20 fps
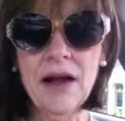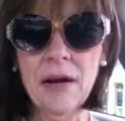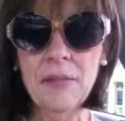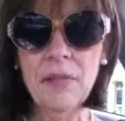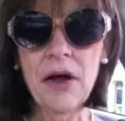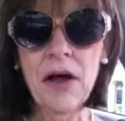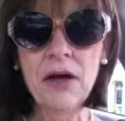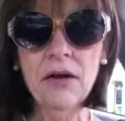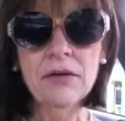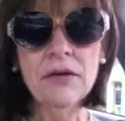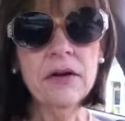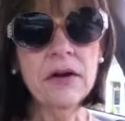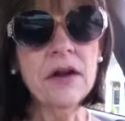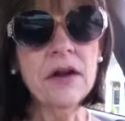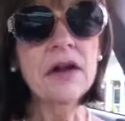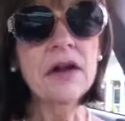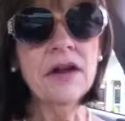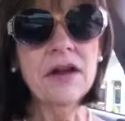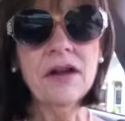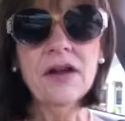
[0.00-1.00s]
I bought,
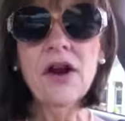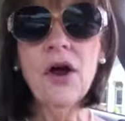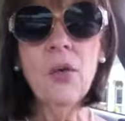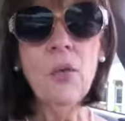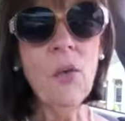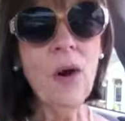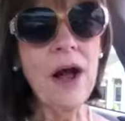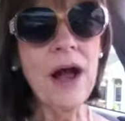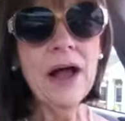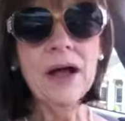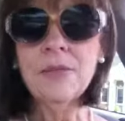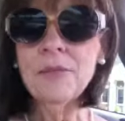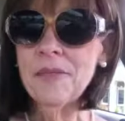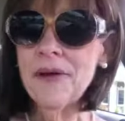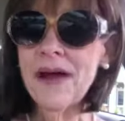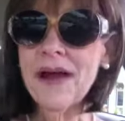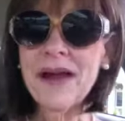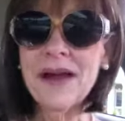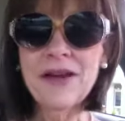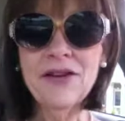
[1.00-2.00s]
you know, white and
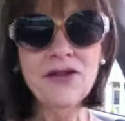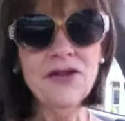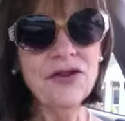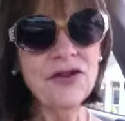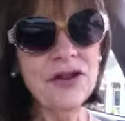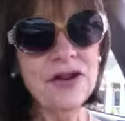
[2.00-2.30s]
beige.